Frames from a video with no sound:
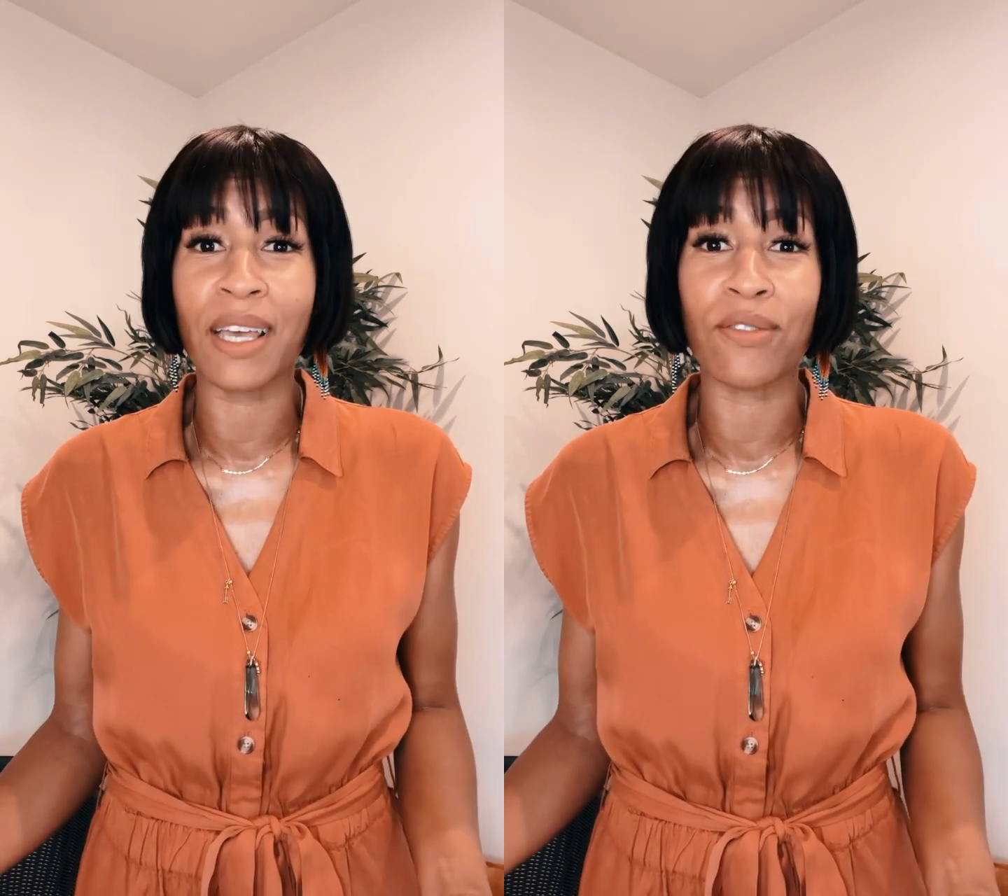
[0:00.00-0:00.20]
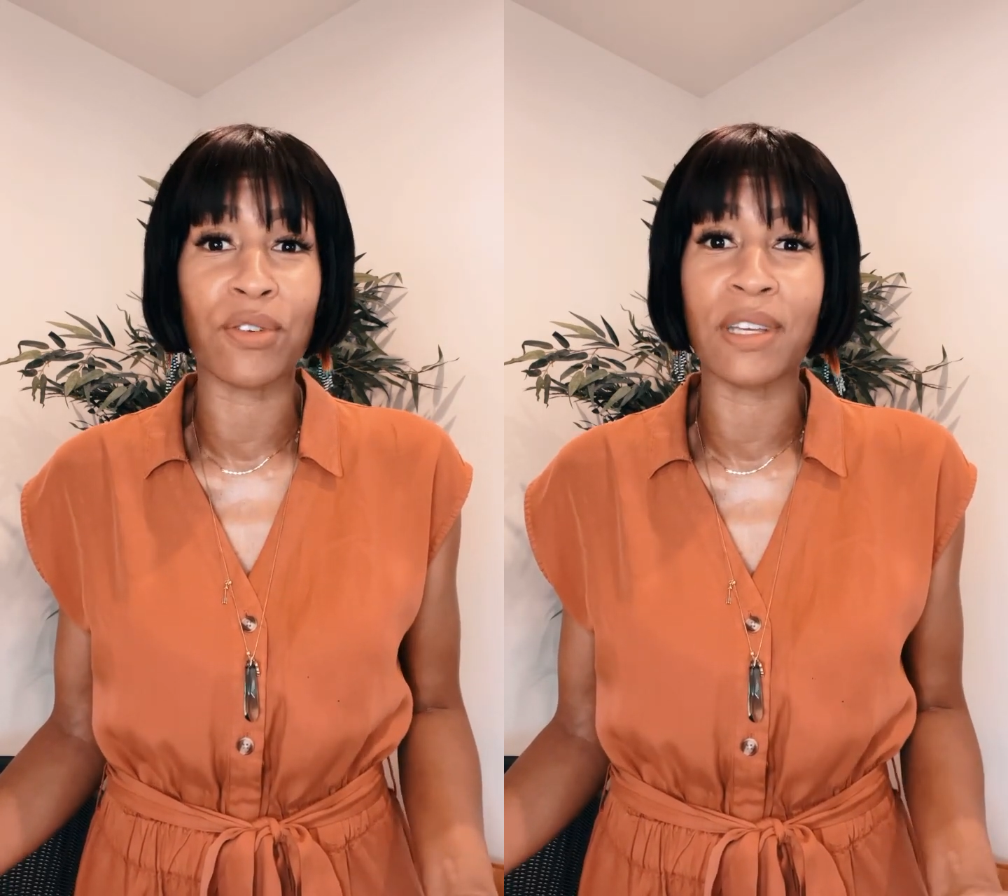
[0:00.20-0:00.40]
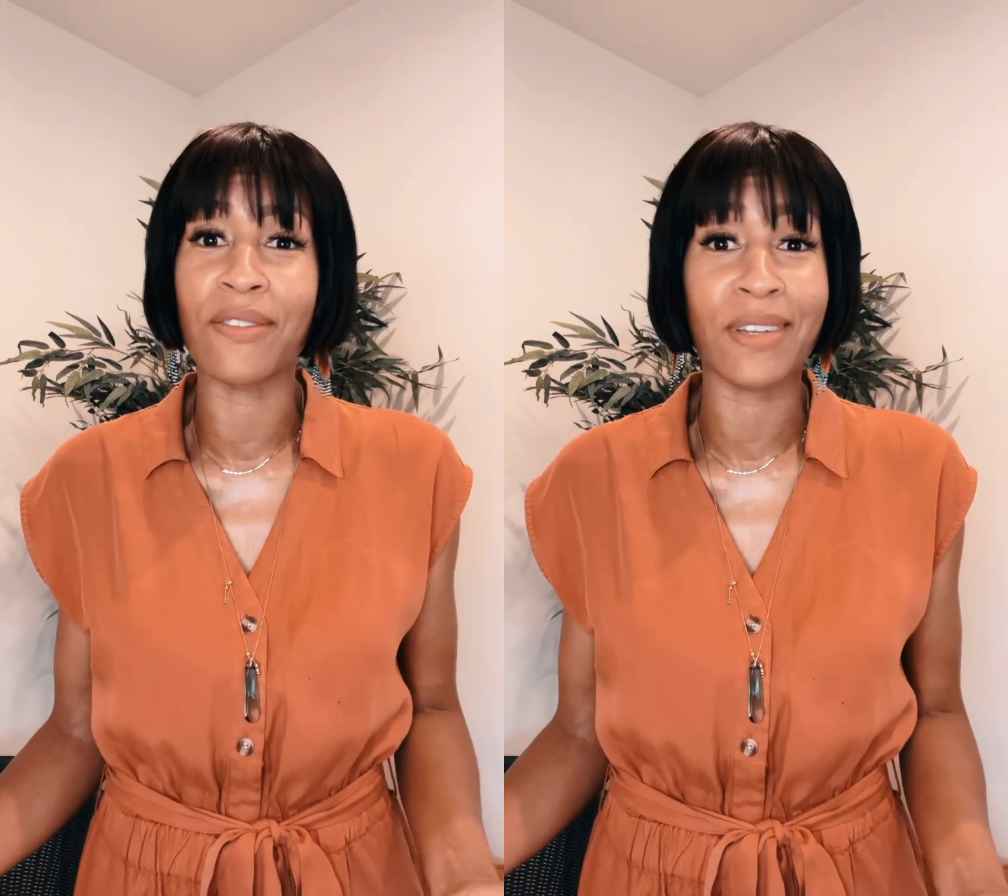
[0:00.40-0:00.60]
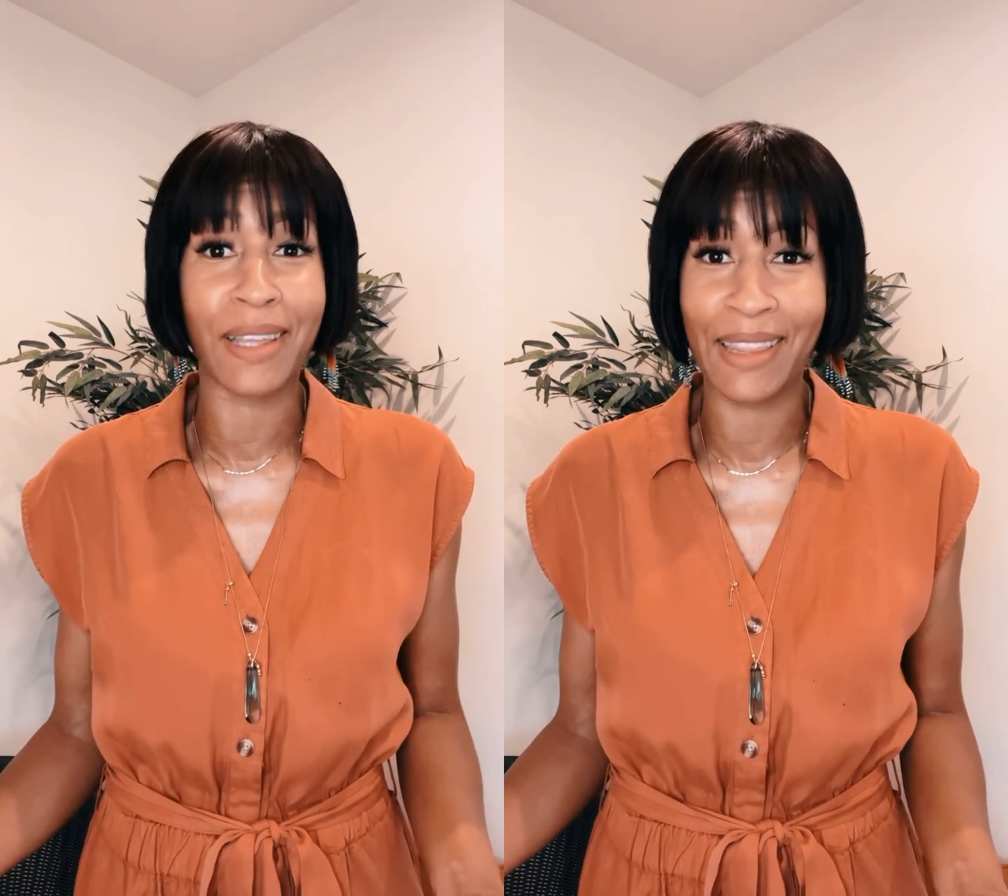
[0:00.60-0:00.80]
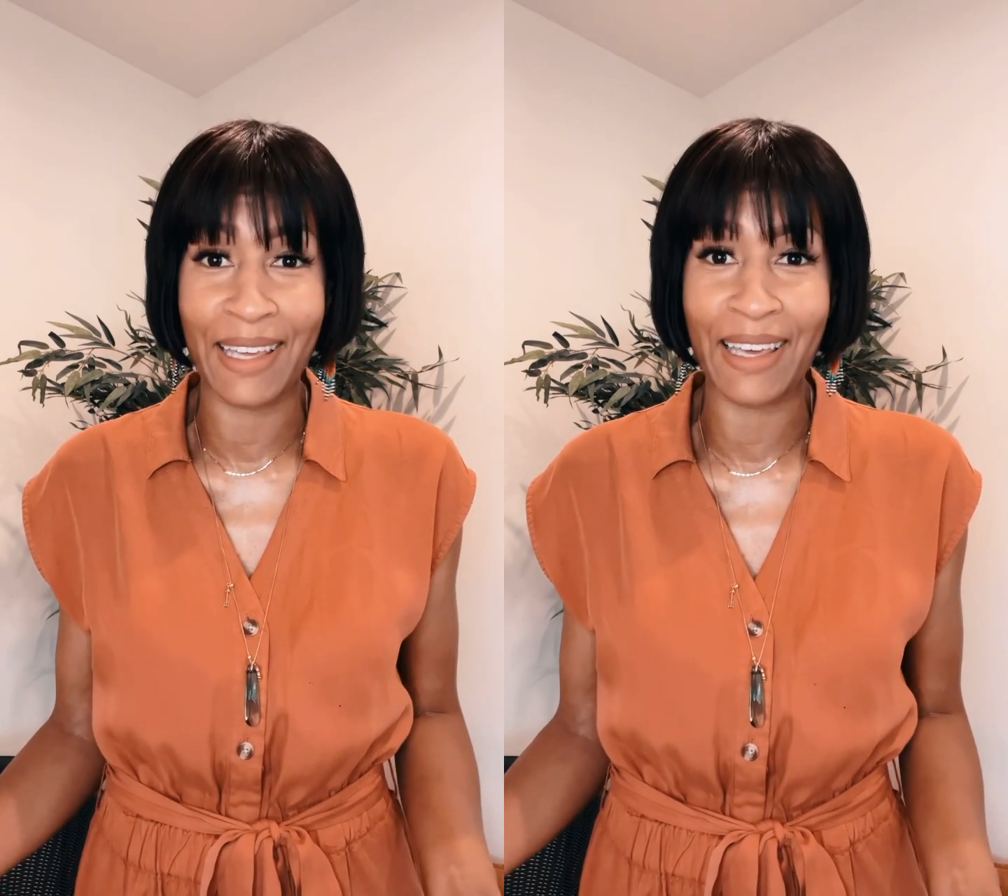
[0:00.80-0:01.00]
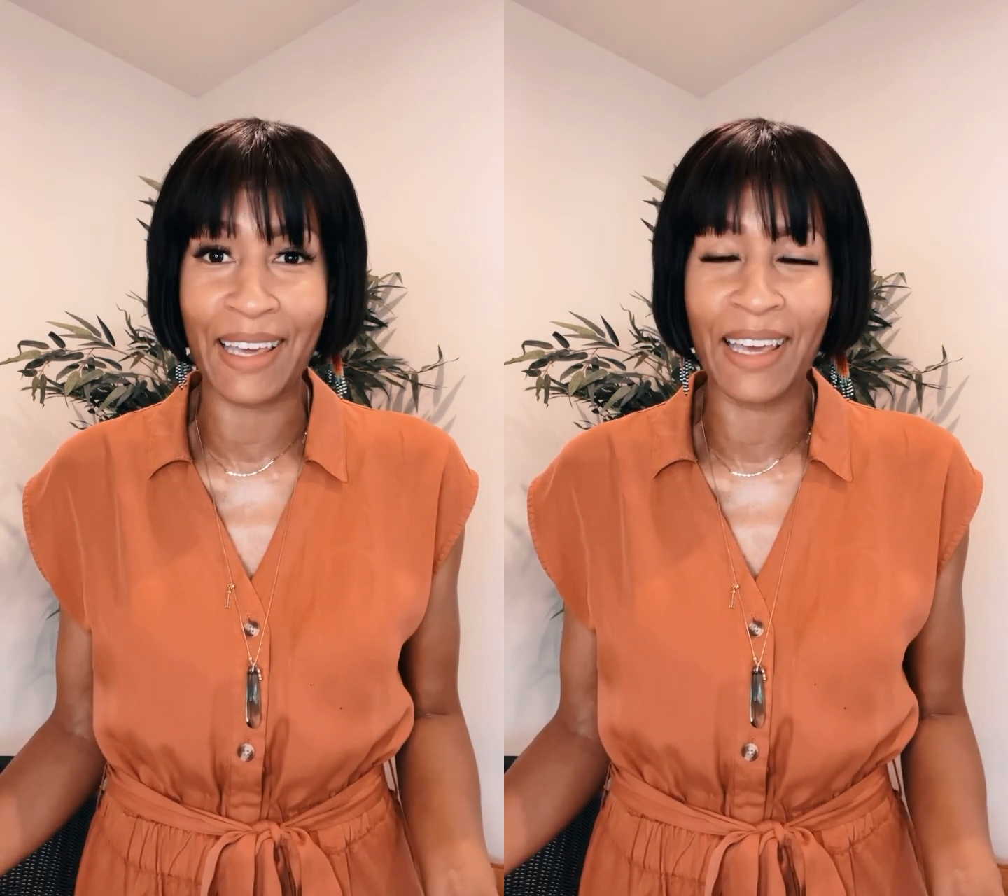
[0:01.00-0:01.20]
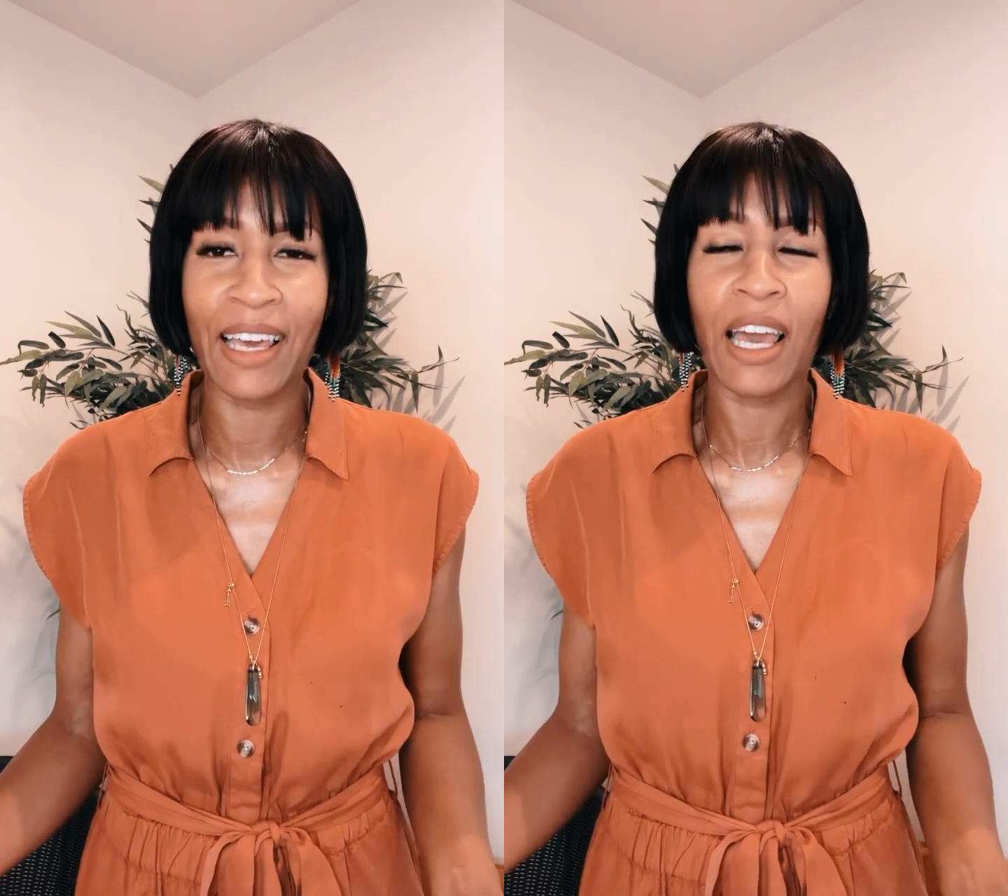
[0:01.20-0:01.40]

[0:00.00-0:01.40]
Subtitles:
ever even a thing.